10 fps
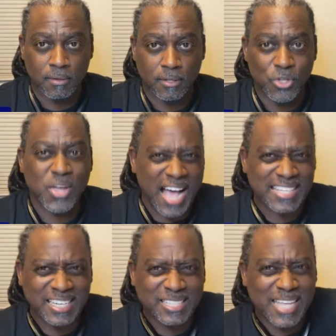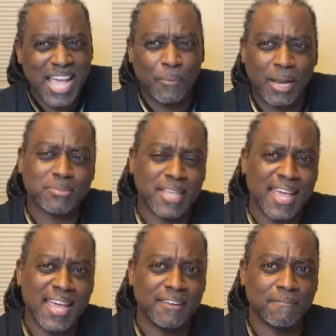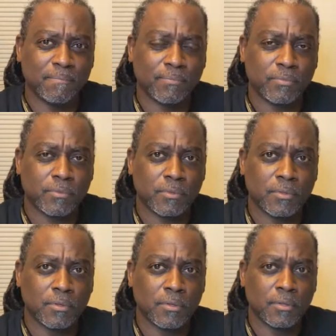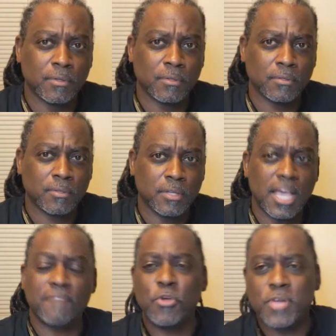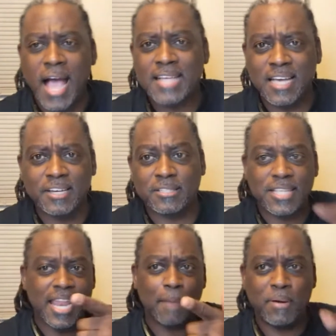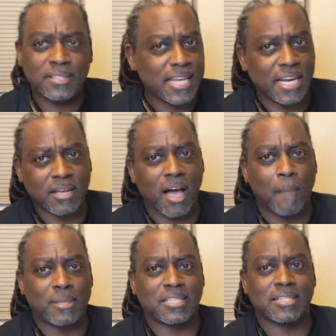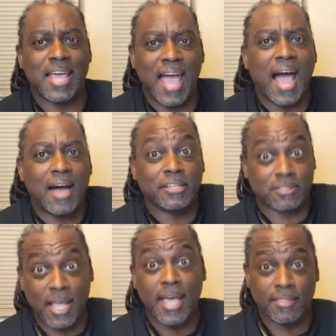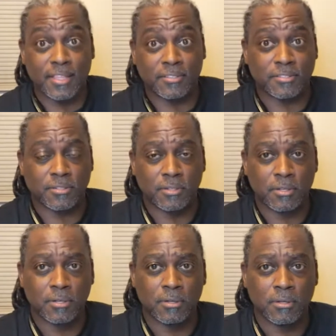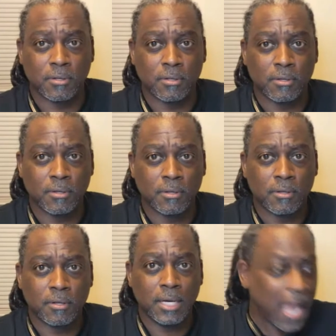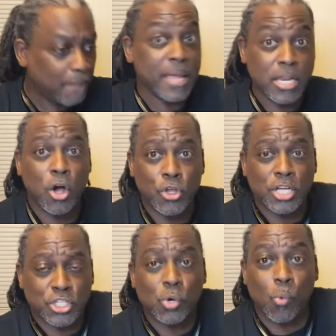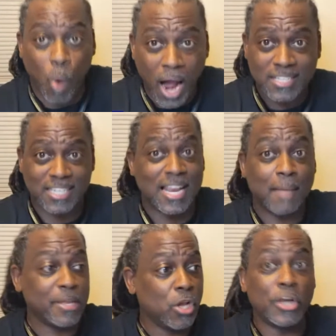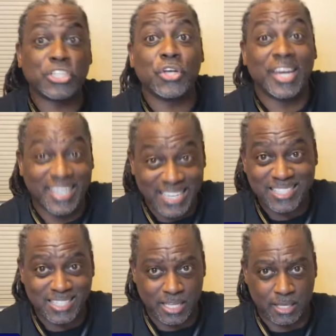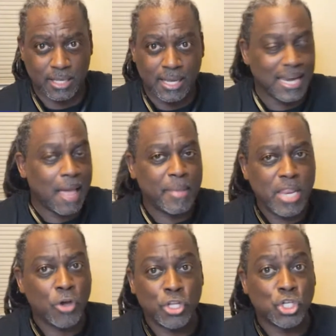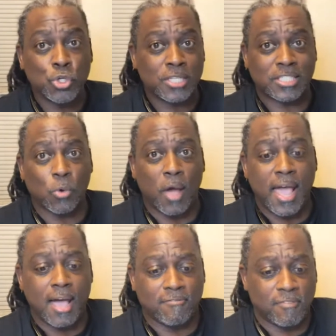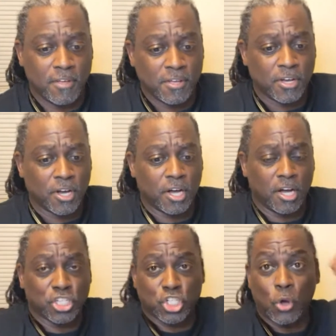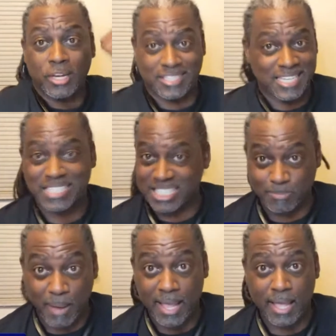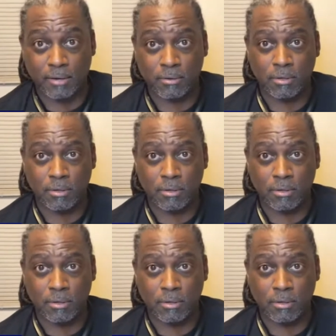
You guys understand what I'm saying? If you guys understand it, put that in the comments and say, I understand this. Let me know that you're watching. Let me know that you're listening. Let me know that you just don't have a short attention span.